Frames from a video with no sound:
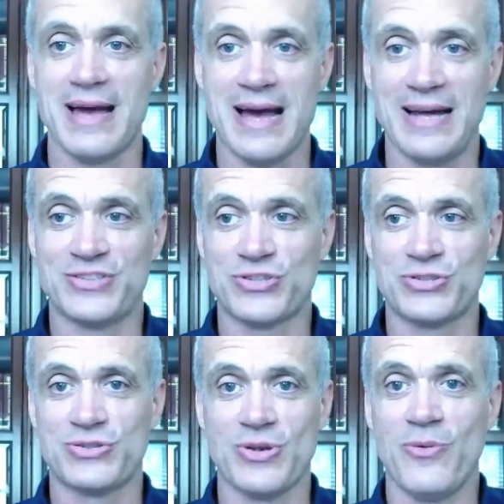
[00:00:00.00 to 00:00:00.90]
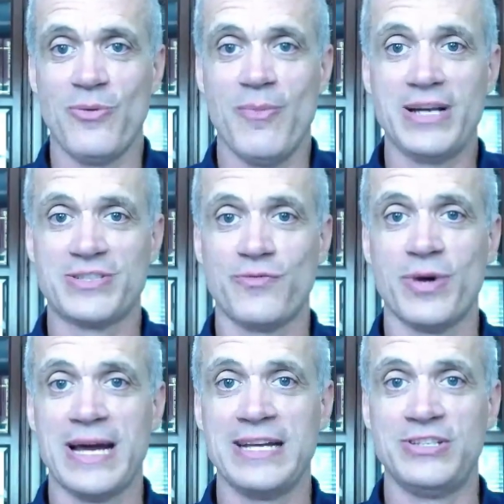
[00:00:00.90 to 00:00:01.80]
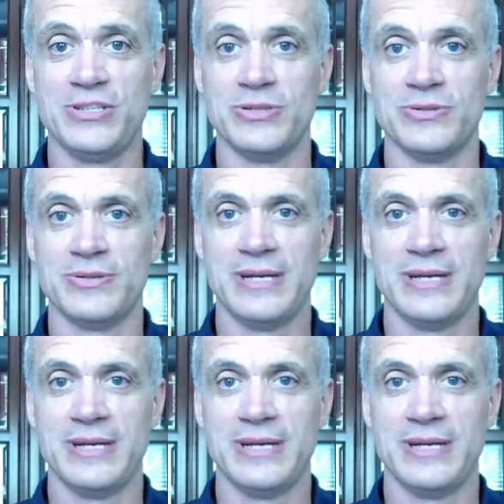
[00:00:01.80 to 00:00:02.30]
on so much of what I do,